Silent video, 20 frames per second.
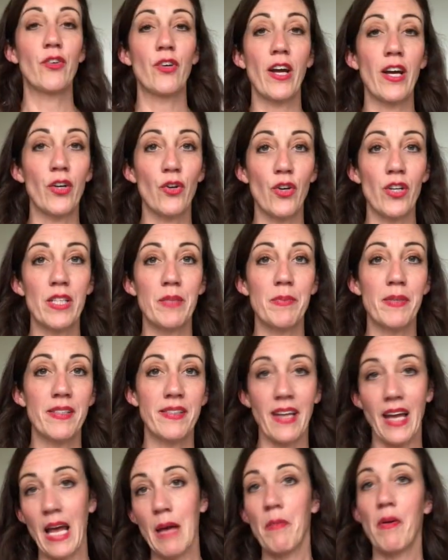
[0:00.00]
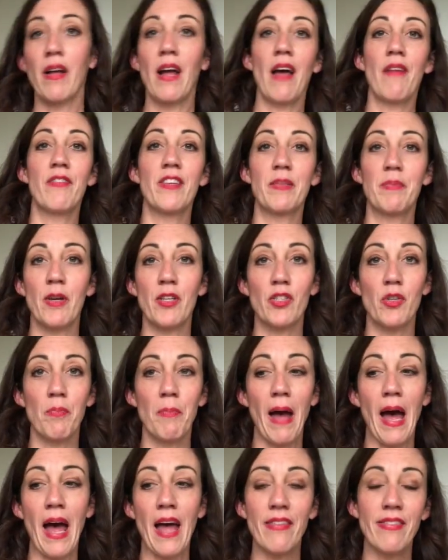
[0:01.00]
At Christmas time, I'll have the special mat,